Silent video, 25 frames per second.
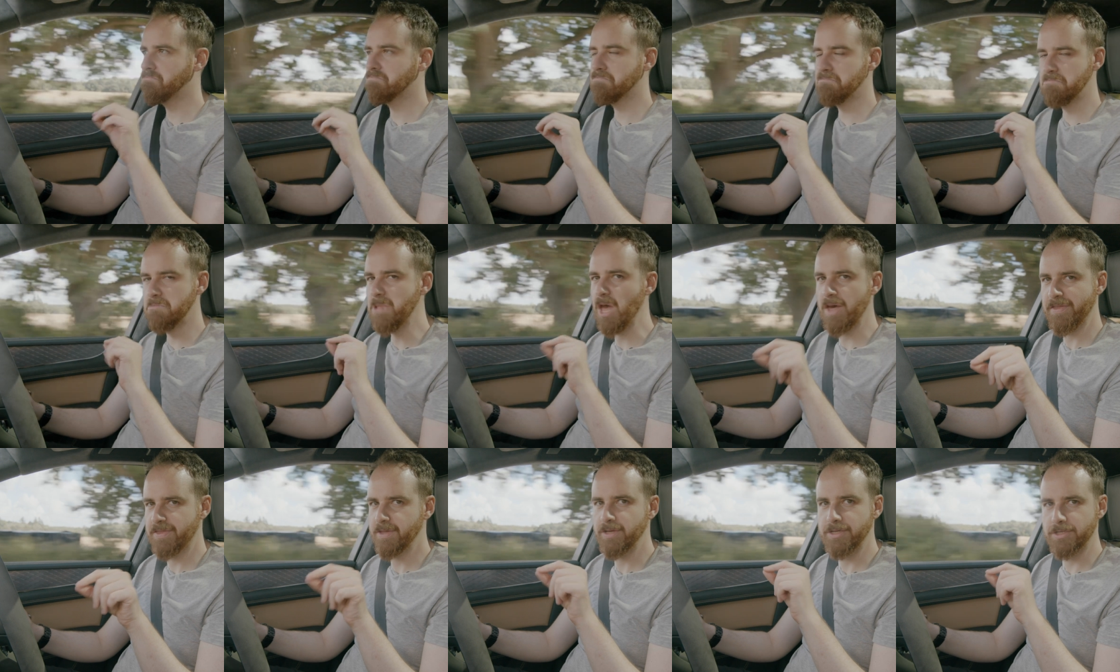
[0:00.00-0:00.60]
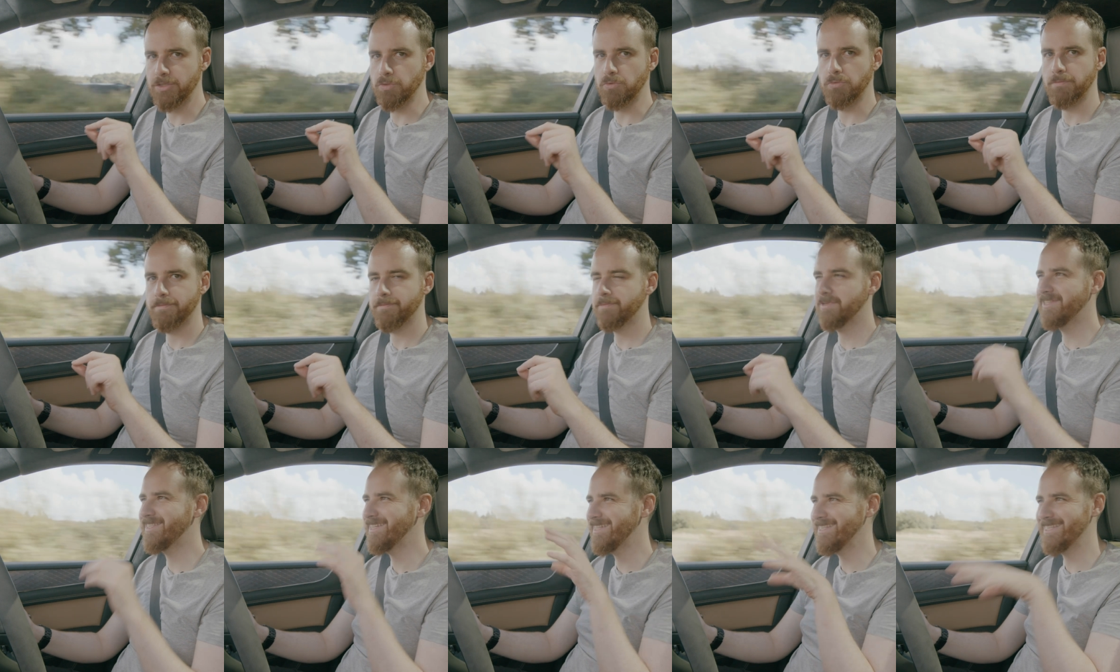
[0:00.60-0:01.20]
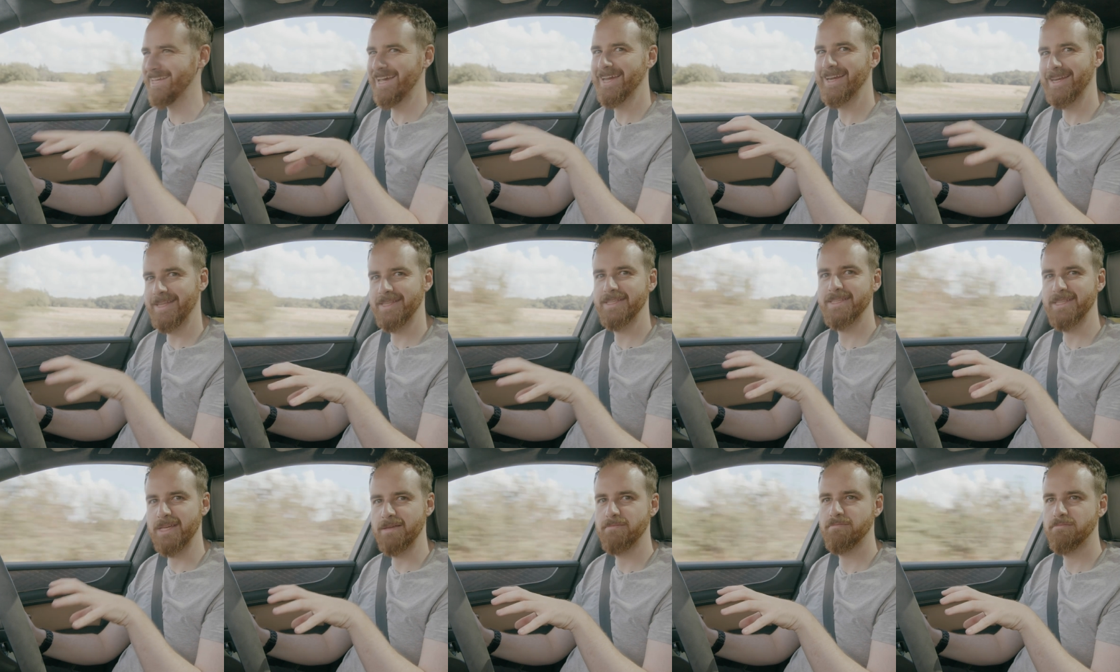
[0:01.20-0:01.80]
Nothing at all. It's exactly
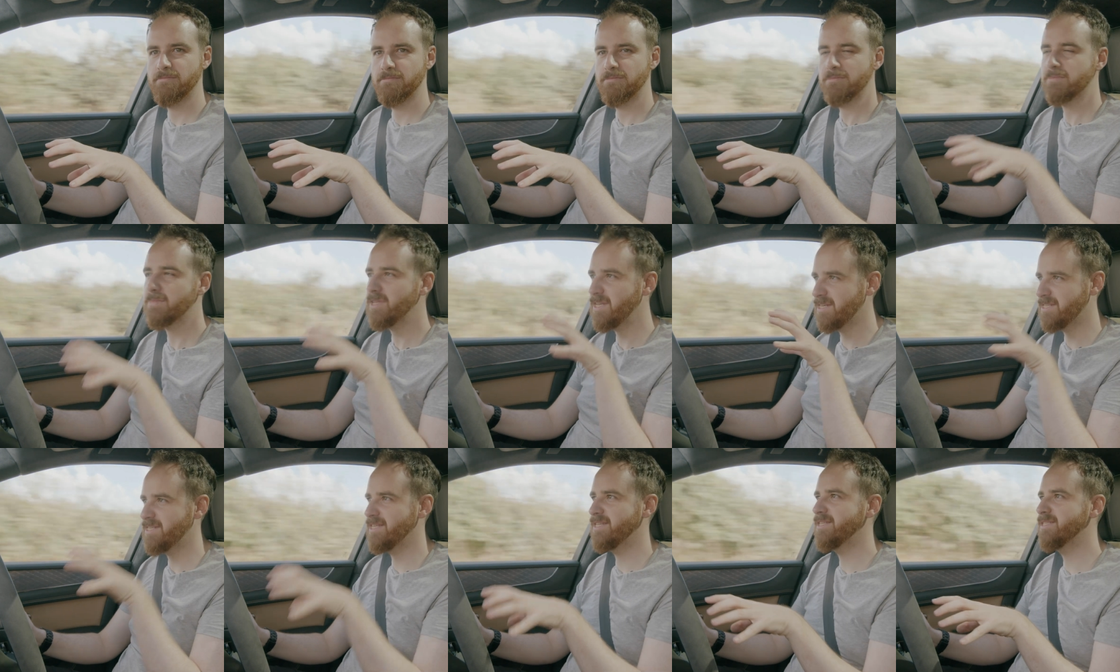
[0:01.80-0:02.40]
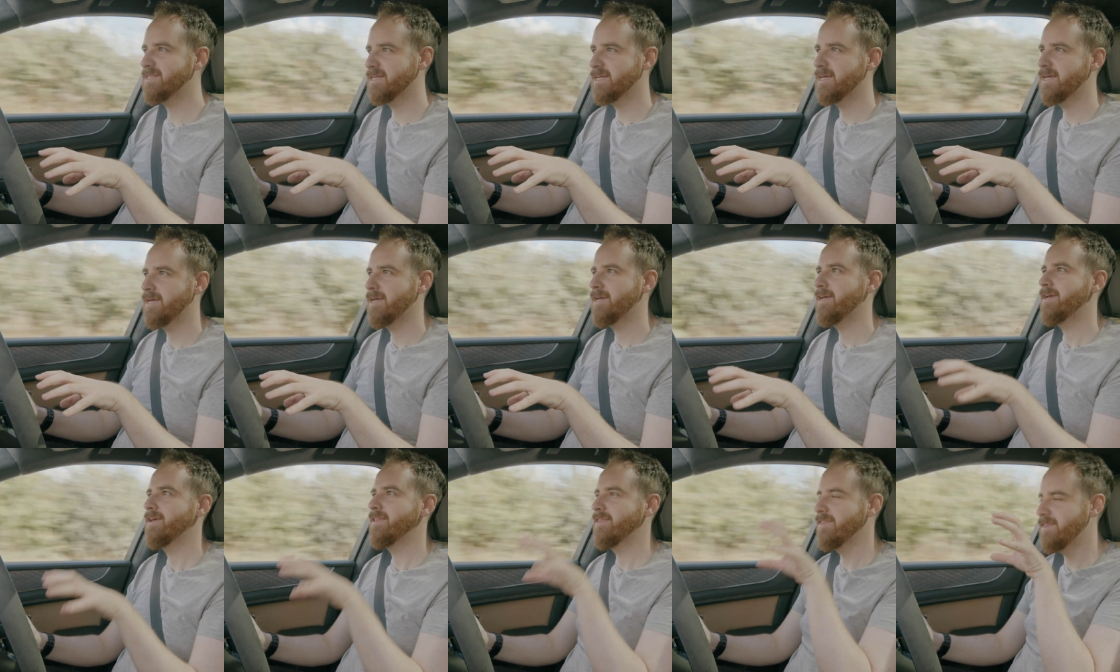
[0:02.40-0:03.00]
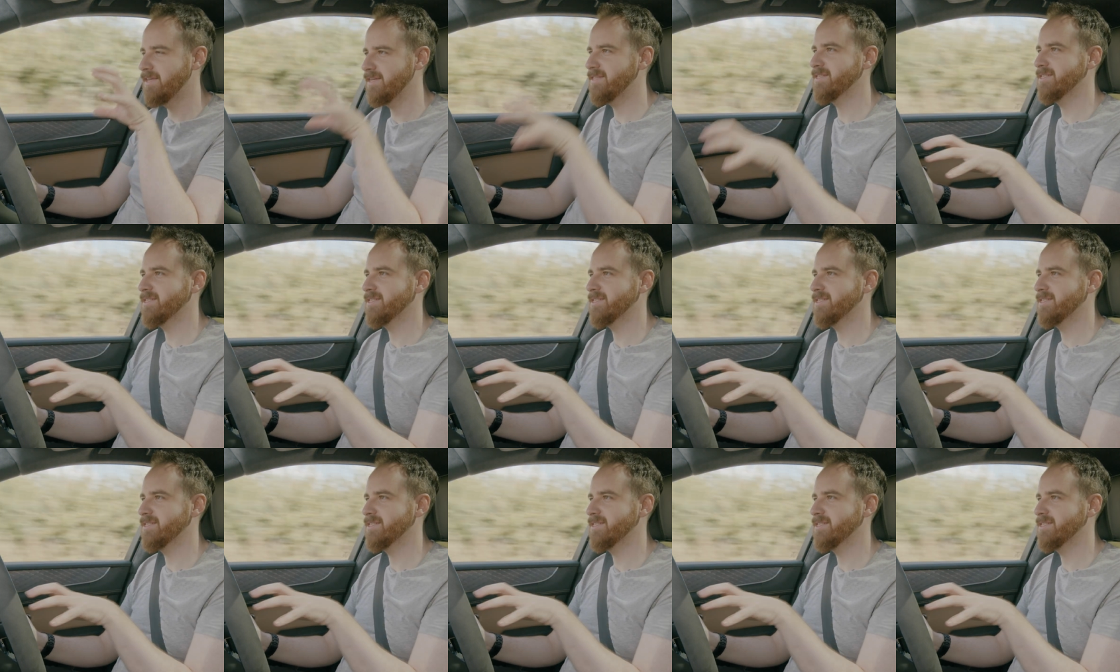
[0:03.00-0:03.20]
the same. It is the